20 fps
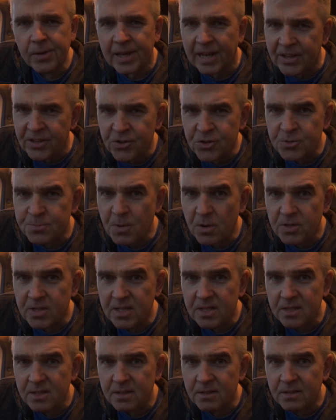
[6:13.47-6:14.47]
Can you spot
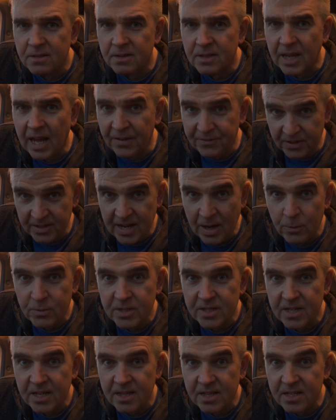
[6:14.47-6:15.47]
it? Have you
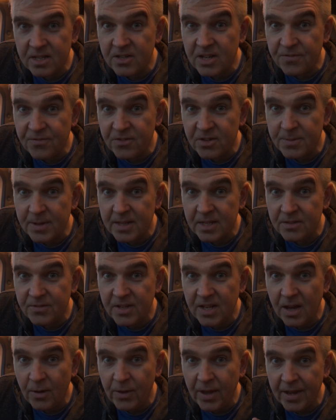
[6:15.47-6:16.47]
noticed anything different about this
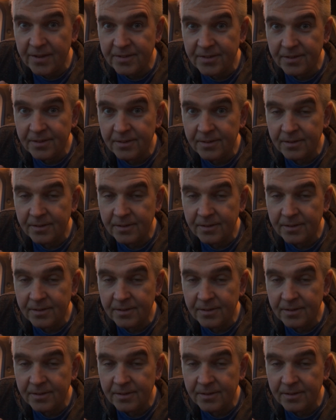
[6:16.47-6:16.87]
video yet?